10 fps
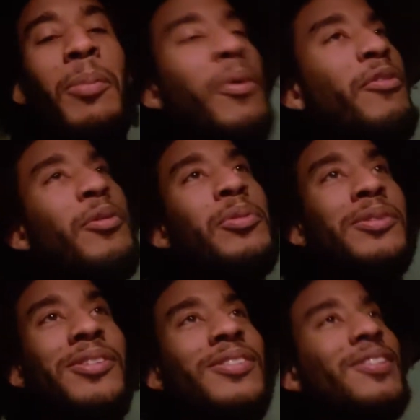movie
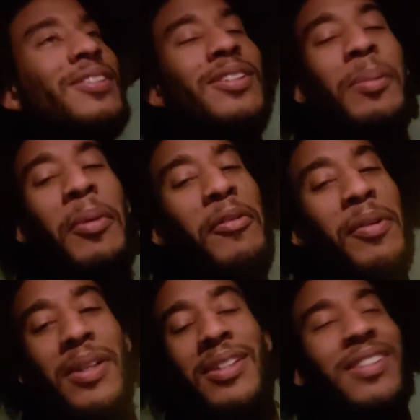
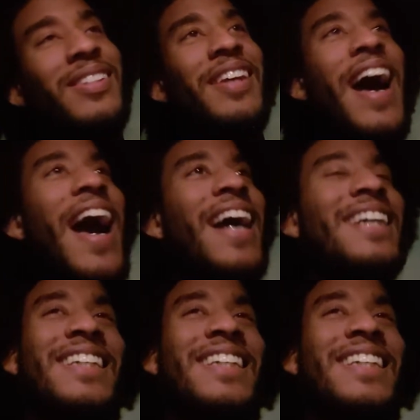was I